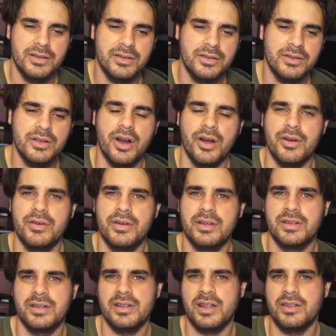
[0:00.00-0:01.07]
you know,
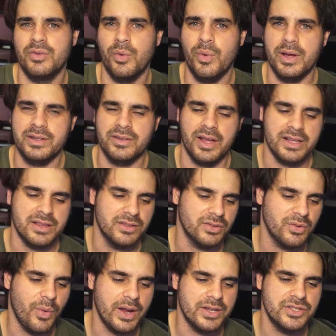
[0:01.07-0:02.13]
there's always like this
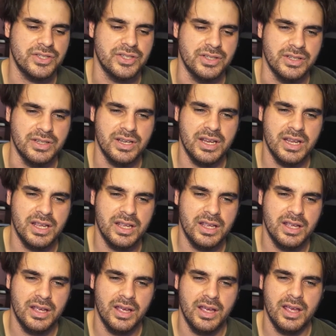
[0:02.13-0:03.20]
question:
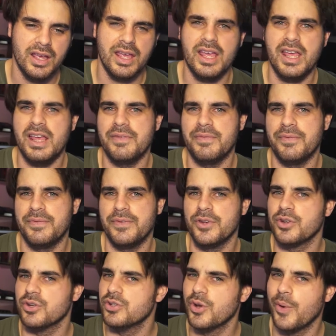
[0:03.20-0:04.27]
if you
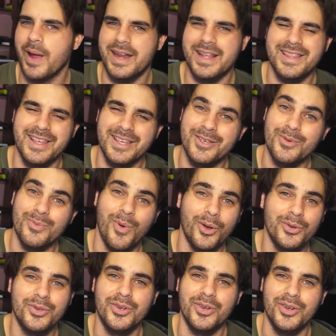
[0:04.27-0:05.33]
could do anything you
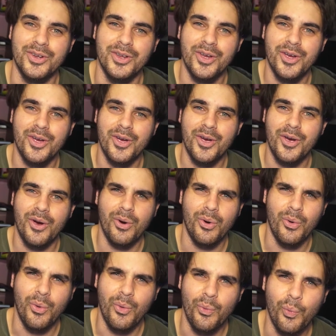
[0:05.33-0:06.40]
wanted,
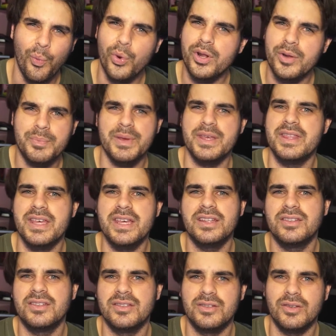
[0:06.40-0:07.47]
would it be
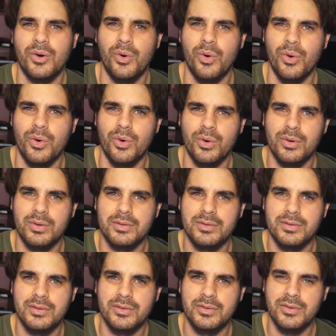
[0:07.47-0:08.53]
this, or
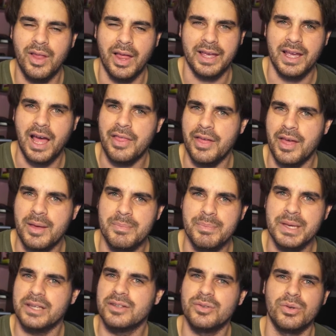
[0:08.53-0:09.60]
like are there
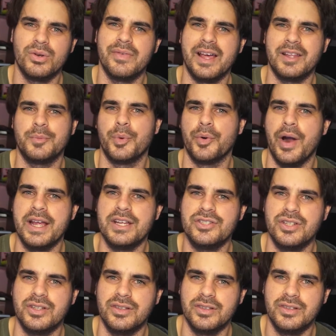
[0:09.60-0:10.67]
bigger sort of
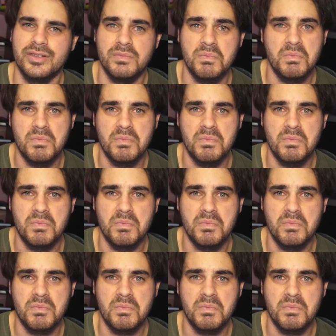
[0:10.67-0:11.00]
aspirations,